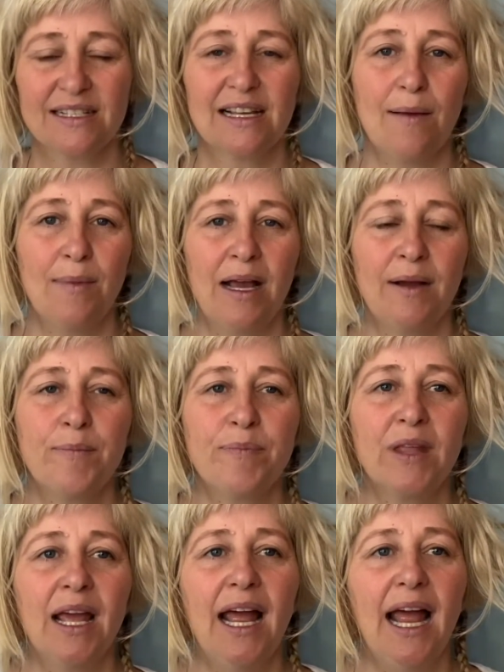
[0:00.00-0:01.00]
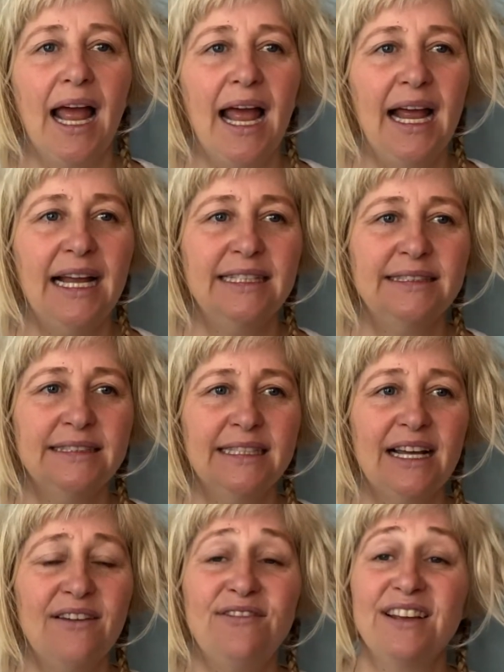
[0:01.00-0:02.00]
out. And
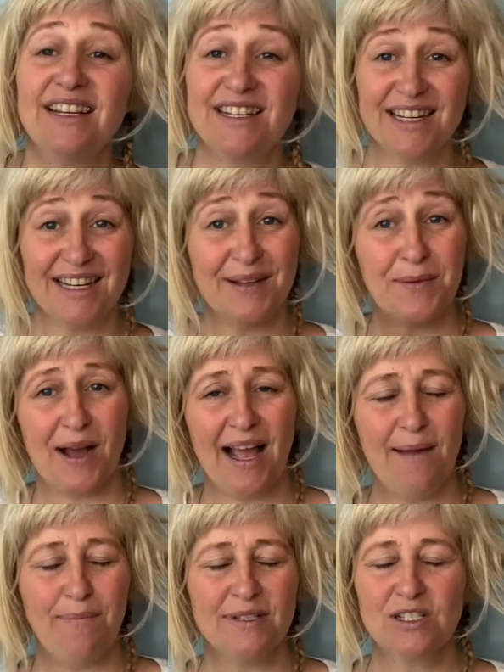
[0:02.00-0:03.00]
eventually what happens,